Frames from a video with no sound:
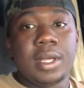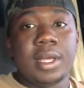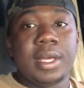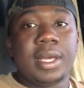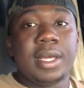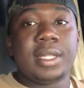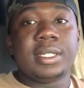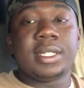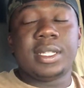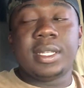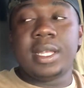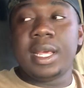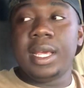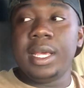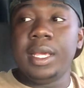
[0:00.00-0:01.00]
And
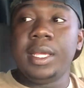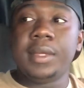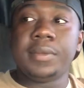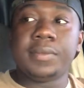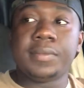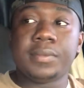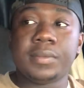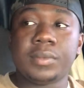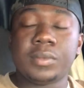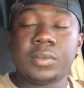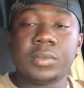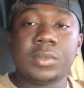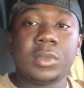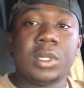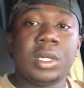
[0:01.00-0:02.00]
today,
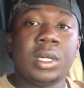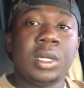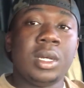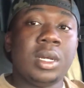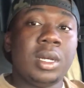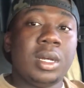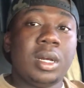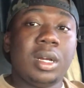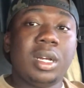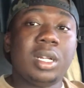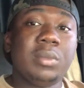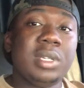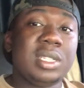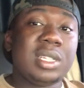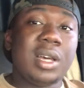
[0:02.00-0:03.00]
I'm going to
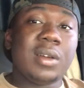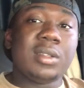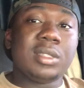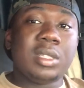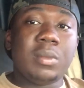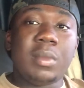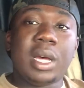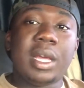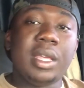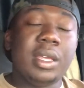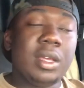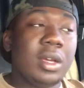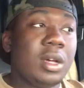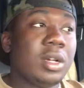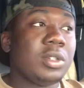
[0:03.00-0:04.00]
be talking to my
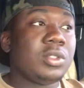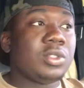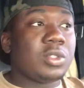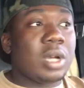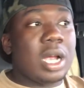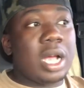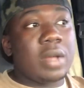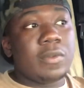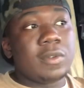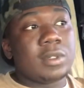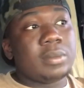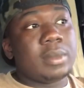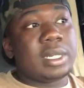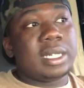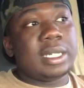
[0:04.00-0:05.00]
young drivers,
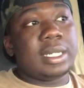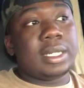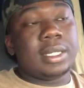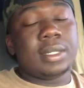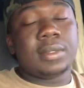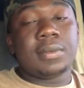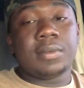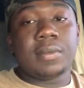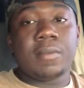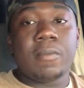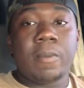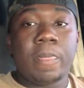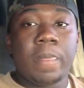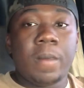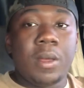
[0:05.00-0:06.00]
man.
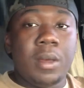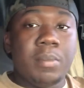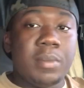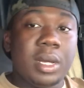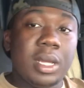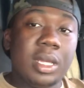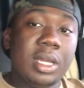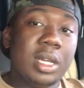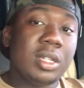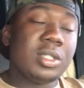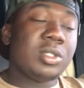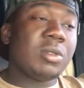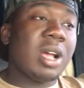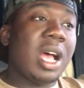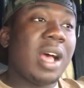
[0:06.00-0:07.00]
My young
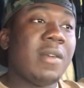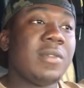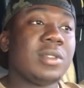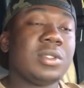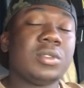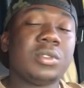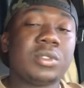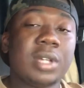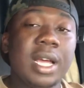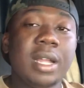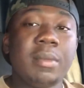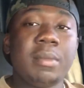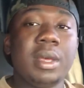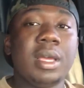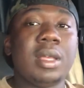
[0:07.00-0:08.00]
drivers who trying to
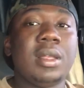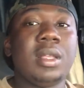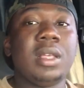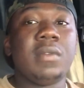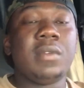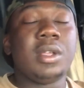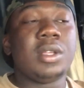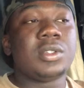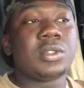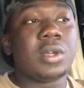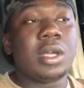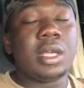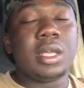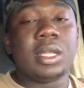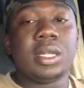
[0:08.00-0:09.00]
make a living in
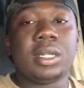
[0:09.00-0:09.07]
trucking.